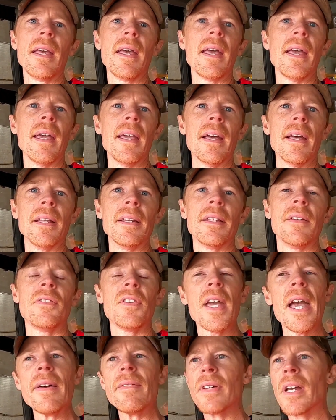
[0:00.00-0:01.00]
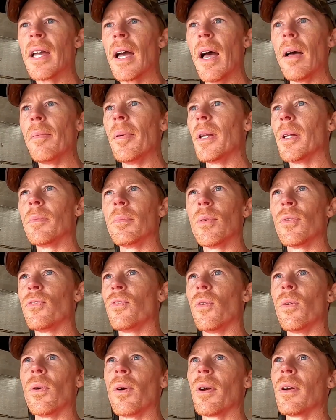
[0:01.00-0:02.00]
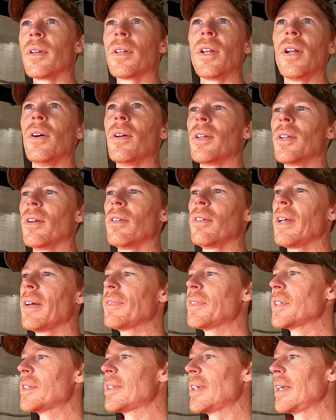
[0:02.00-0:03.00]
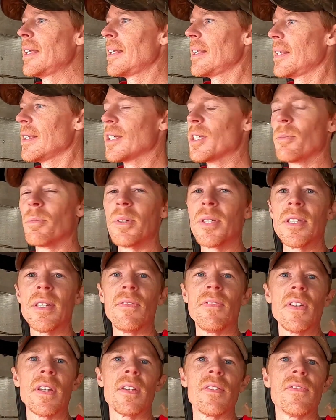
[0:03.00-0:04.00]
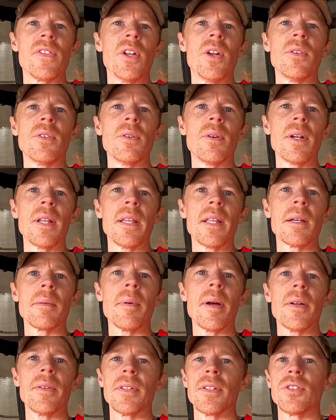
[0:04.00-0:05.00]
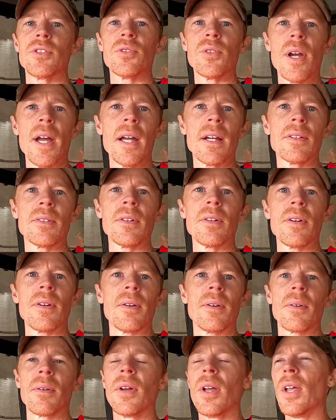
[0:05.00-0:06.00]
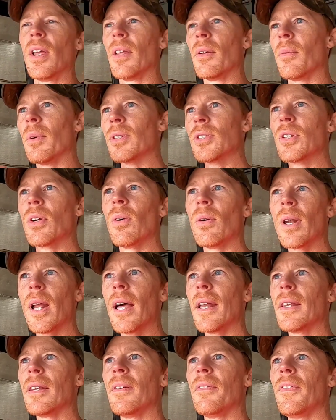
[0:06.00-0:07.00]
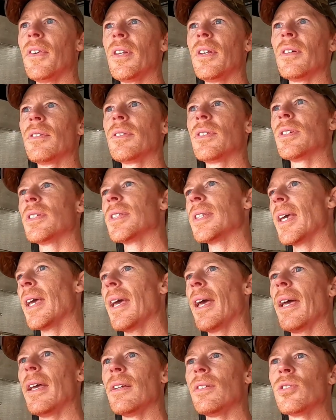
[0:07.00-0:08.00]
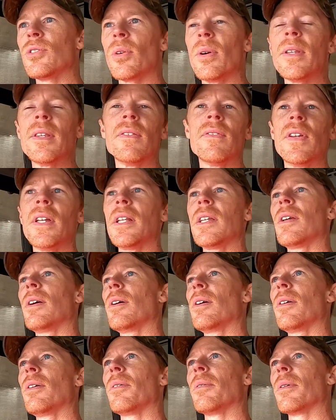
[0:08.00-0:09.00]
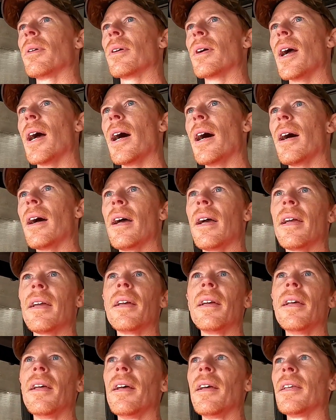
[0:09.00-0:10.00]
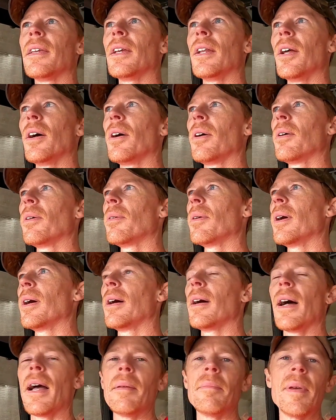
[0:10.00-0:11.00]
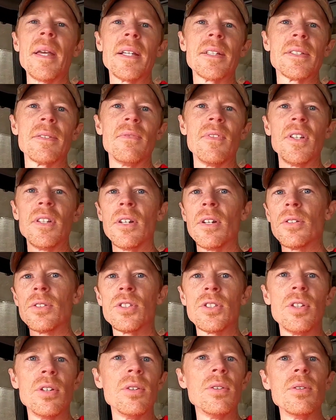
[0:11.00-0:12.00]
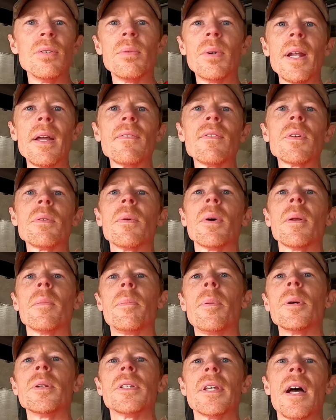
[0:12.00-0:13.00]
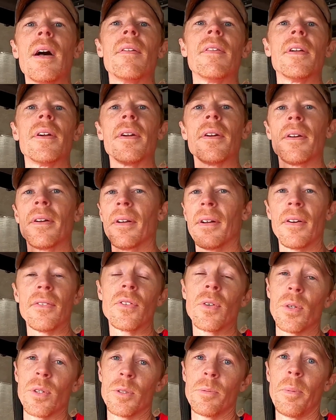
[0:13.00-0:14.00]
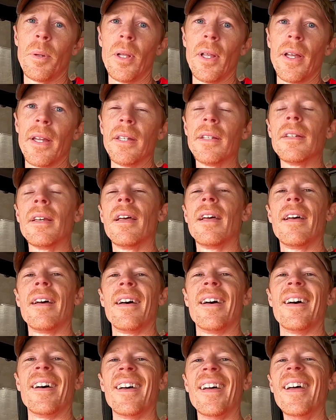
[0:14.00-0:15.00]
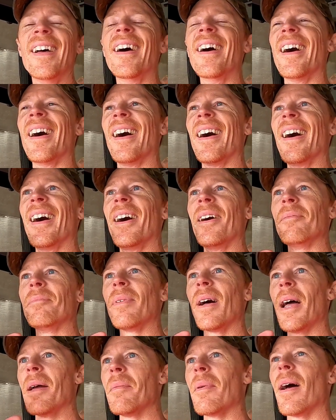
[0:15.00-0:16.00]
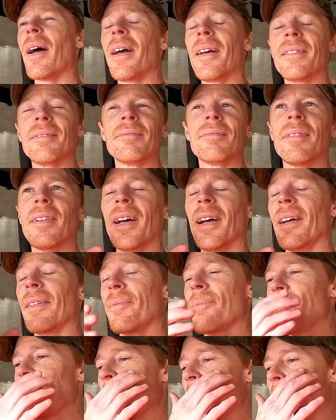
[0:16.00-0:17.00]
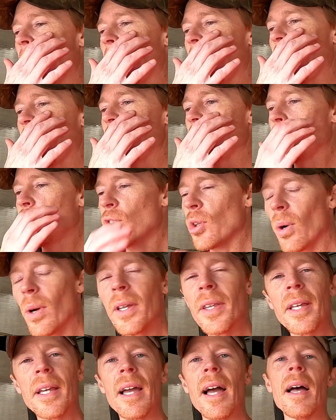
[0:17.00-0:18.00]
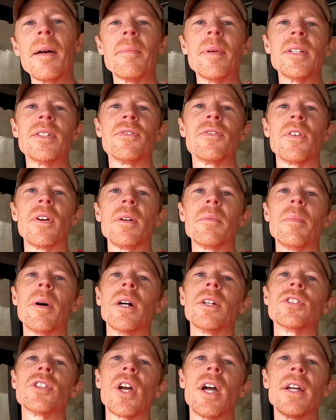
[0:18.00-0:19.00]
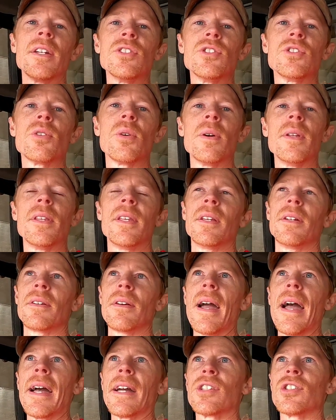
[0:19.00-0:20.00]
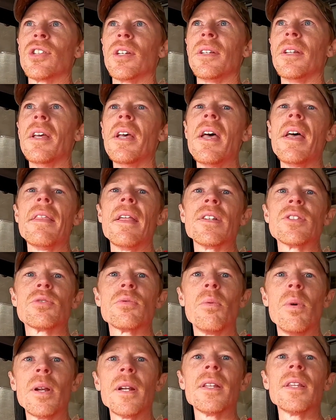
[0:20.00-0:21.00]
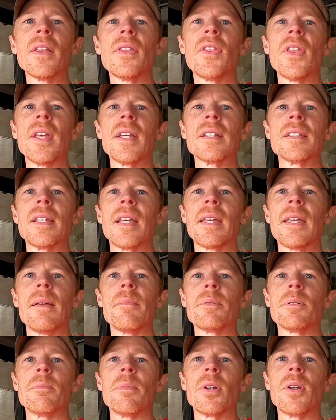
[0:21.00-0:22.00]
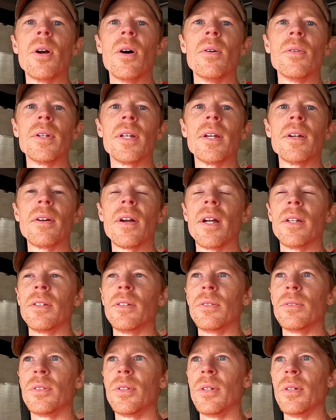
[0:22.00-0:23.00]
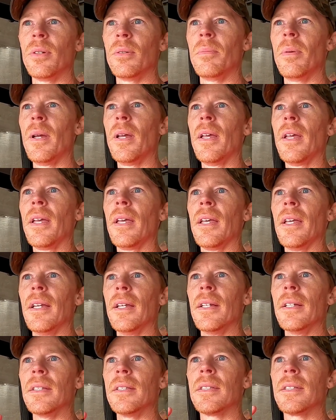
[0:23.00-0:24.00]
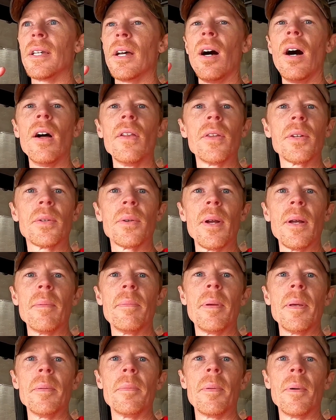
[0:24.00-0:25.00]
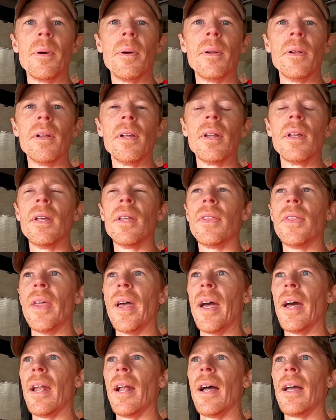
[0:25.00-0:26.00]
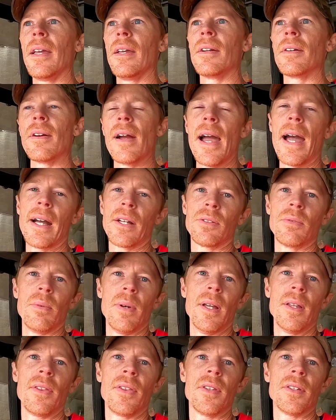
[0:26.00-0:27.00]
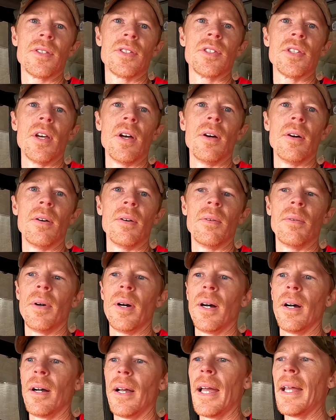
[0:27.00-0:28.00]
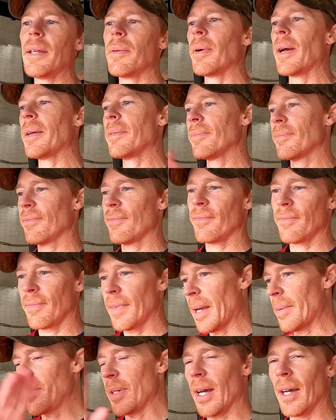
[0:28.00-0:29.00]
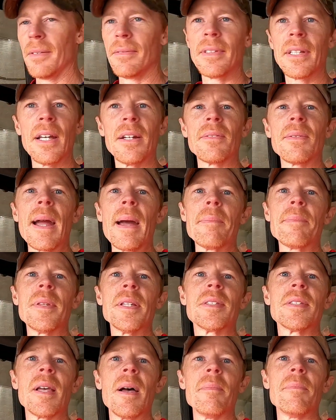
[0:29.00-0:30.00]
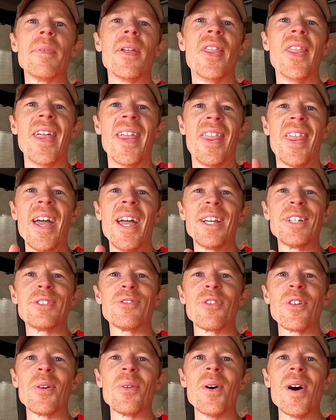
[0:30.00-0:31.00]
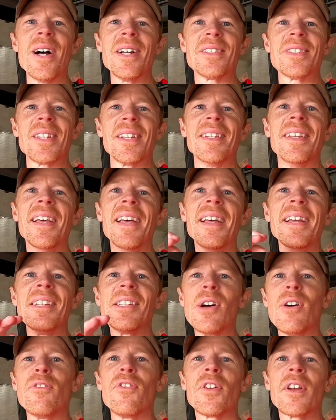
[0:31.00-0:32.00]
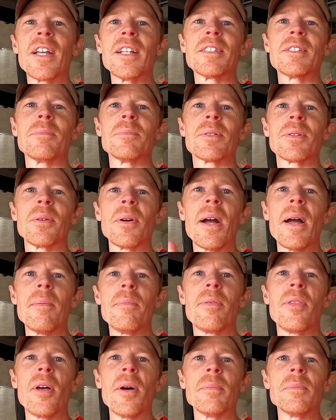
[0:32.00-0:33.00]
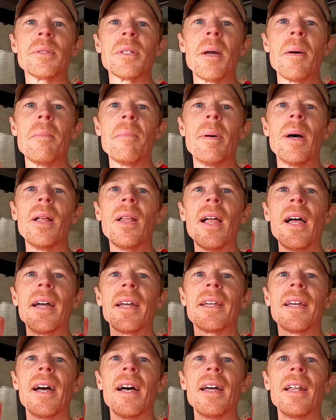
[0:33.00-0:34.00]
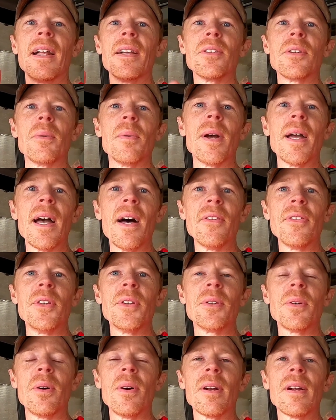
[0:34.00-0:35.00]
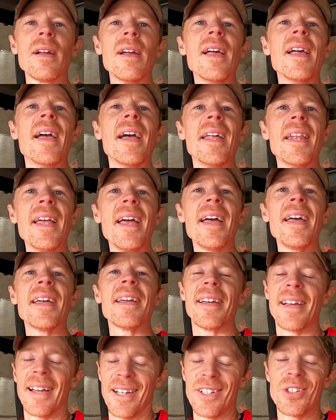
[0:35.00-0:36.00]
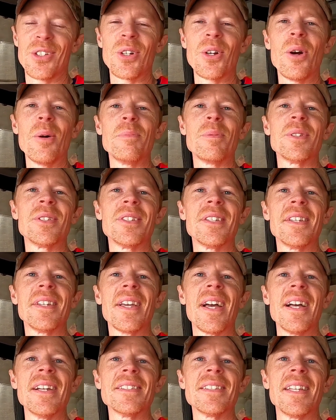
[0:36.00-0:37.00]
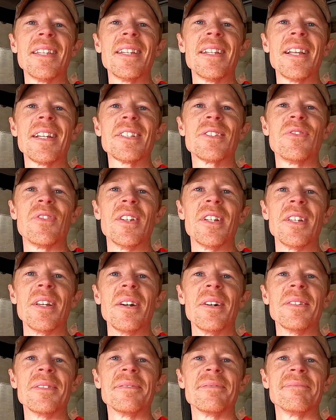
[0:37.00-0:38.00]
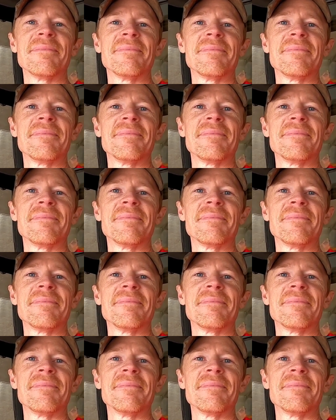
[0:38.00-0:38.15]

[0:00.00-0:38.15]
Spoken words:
And if you haven't commented before, you don't have to say anything specific. If you don't know anything about this tractor or what's going on in the video, just say, hey, enjoyed the video, or hi, I make some videos too. Whatever you want to put down there, of course, polite. I enjoy the comments very much. I enjoy the interaction. That's one of the things that keeps me going here on YouTube, is all the great people that I interact with. So anyway, I'm done. Gonna wrap this up. Thanks for watching. Don't forget, subscribe, thumbs up, bell icon on your way out the door. And hey, I sure hope to see you guys on the next video.